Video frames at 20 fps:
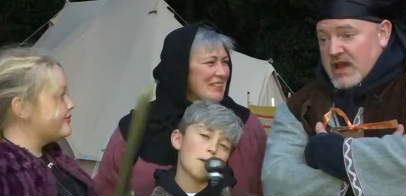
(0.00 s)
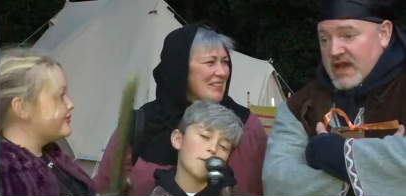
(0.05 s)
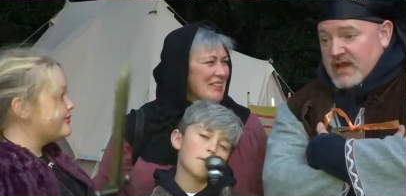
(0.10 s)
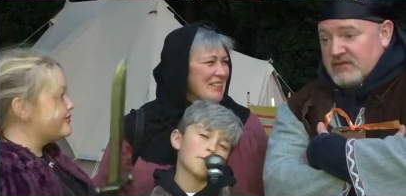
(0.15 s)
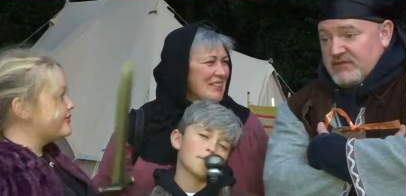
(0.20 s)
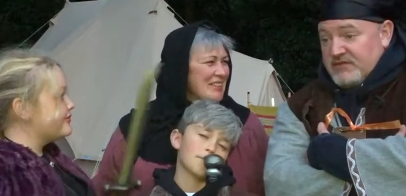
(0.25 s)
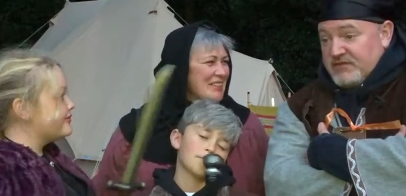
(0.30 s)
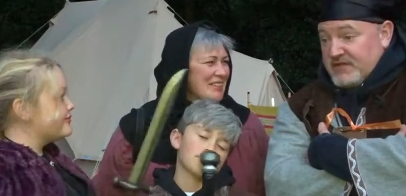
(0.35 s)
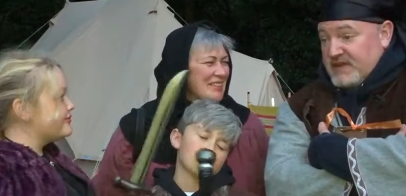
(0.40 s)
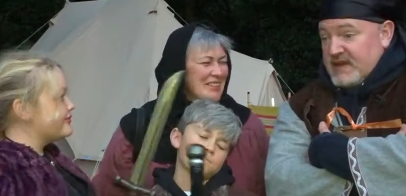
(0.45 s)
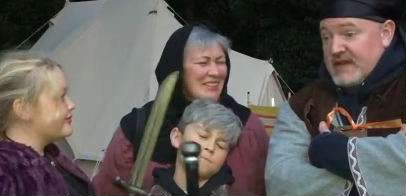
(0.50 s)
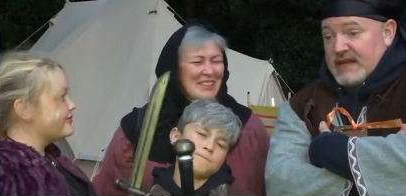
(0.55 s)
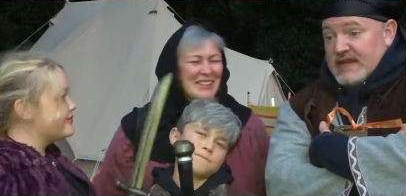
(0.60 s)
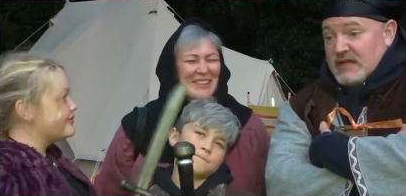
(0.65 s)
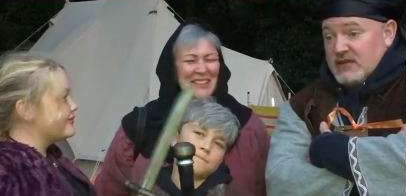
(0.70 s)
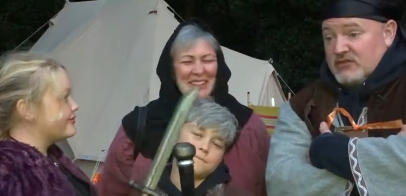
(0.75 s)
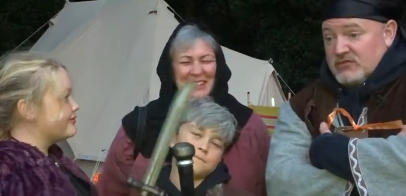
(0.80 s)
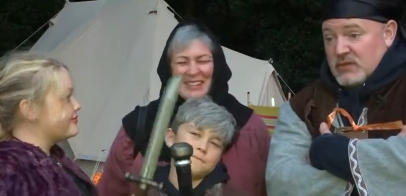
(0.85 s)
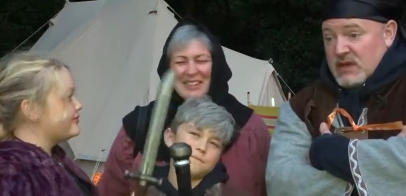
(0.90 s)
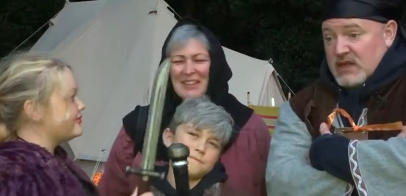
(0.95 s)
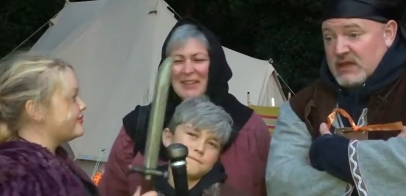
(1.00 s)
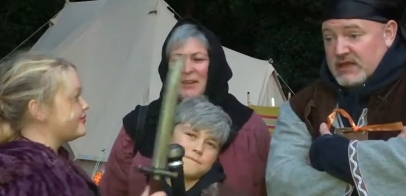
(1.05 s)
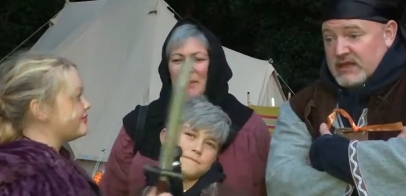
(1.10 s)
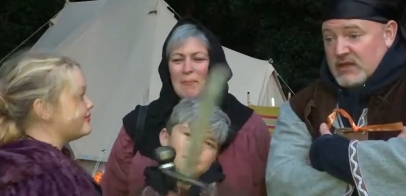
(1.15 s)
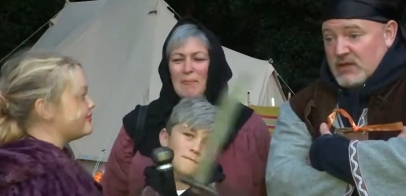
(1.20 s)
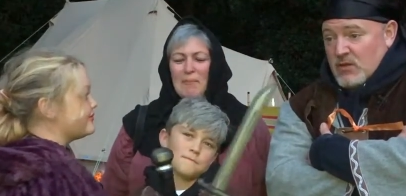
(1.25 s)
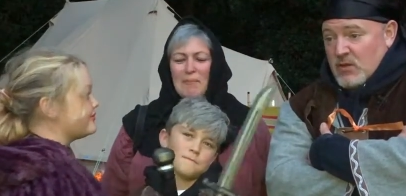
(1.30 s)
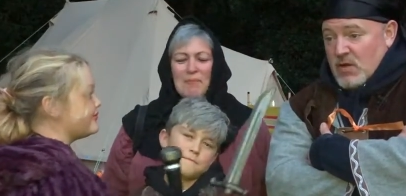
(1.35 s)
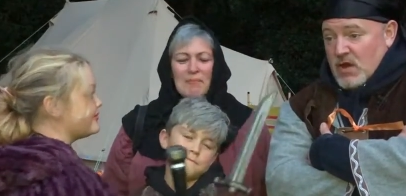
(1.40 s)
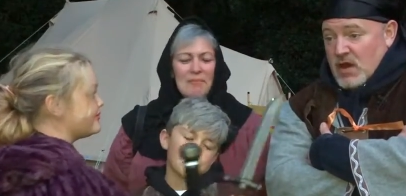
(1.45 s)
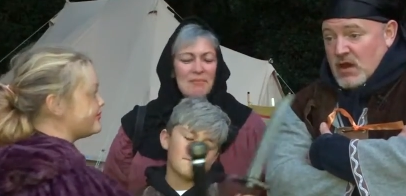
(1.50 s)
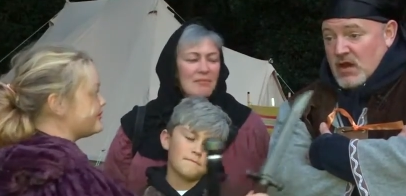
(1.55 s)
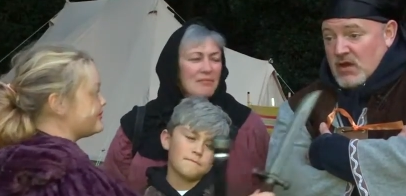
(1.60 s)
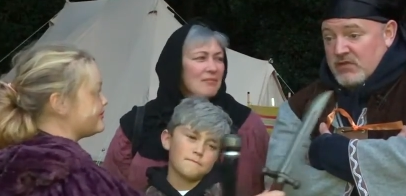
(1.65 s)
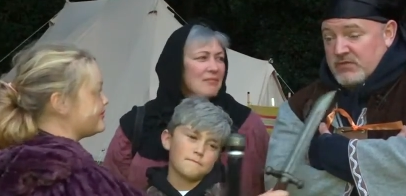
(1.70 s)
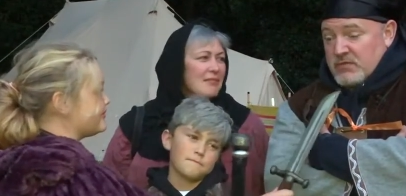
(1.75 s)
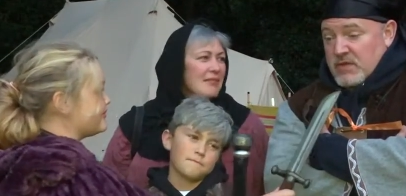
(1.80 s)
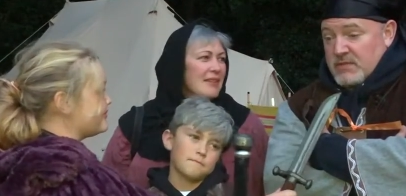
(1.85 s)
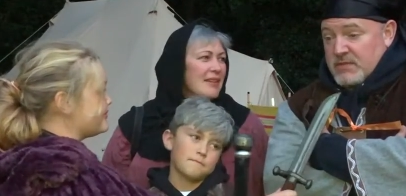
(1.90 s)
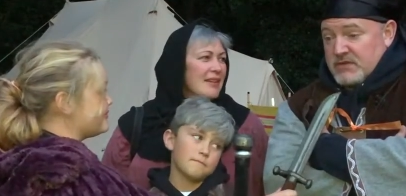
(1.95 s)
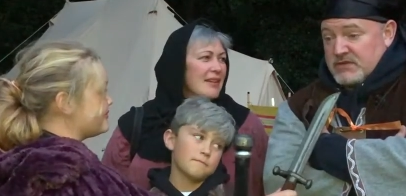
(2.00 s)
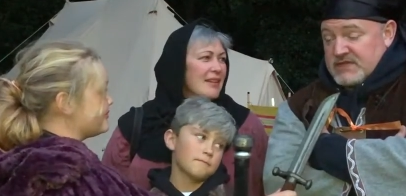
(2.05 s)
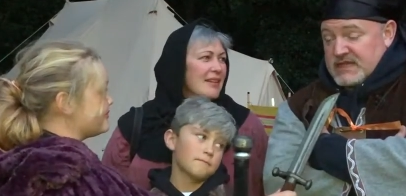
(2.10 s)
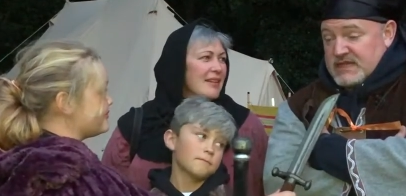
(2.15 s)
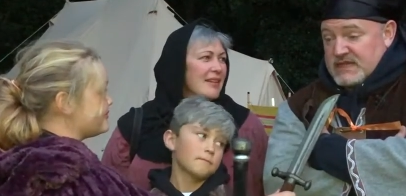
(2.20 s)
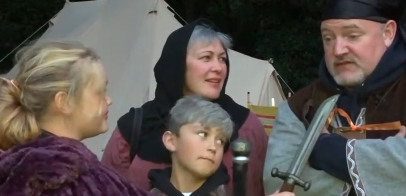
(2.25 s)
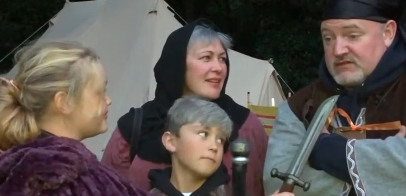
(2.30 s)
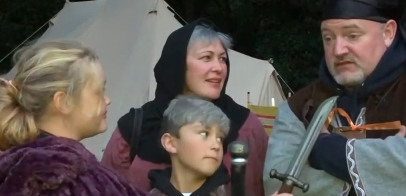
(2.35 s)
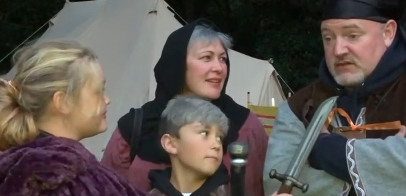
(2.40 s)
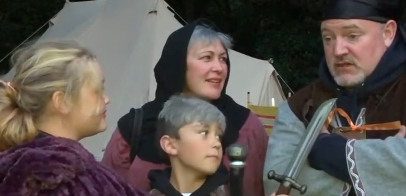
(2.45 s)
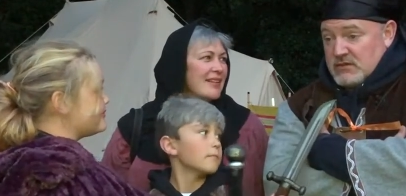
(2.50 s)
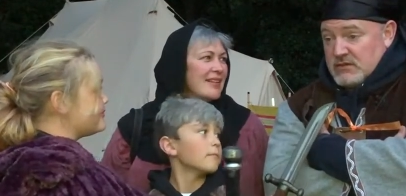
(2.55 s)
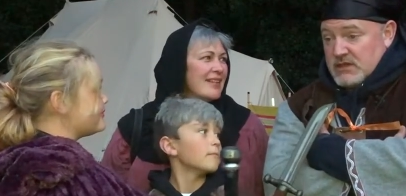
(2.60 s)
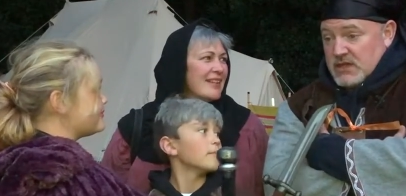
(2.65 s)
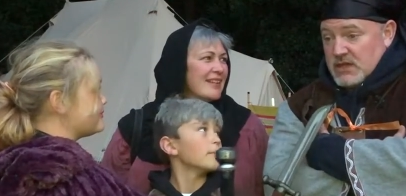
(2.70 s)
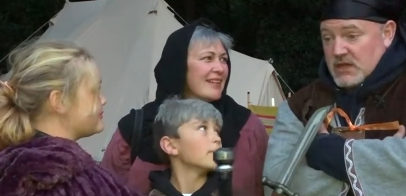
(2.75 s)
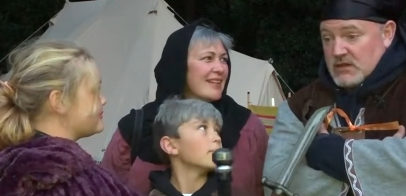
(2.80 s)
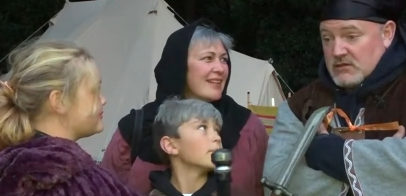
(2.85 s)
Speaker 1: I had feeling as well in quite a lot of my body. So you